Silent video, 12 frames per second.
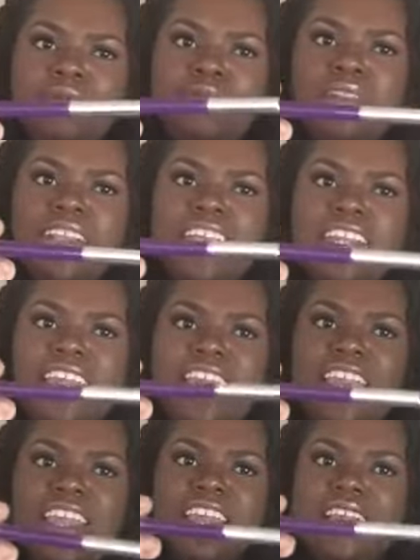
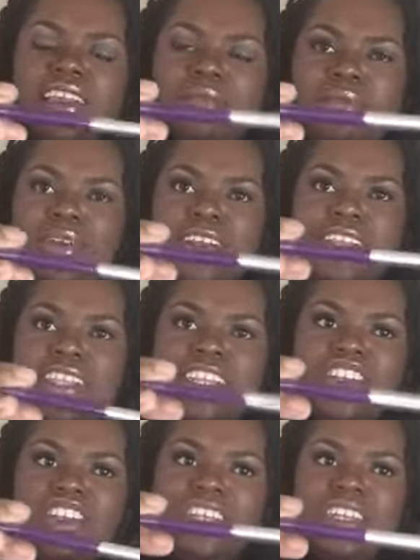blending
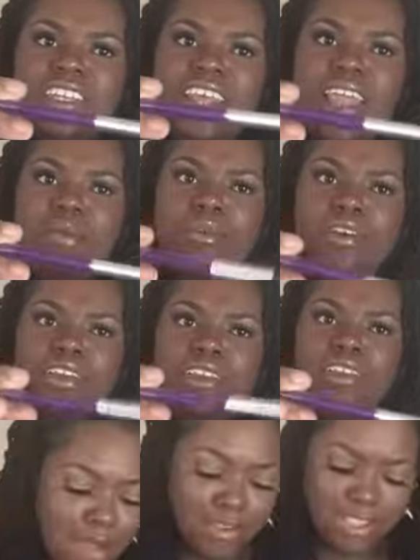precision type brush.
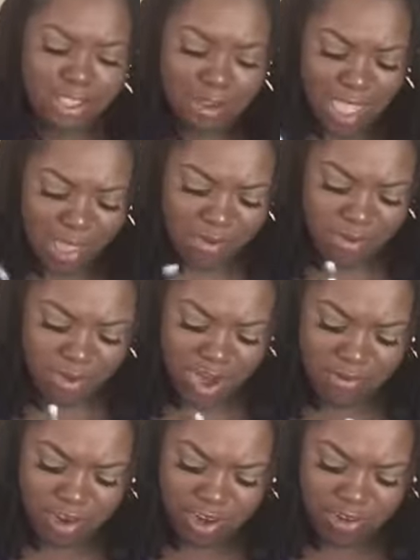I was so happy when I
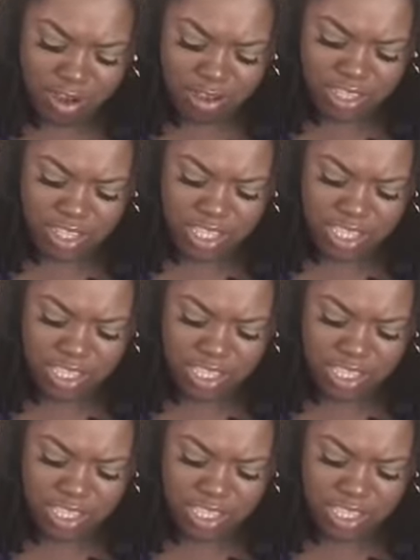ran off the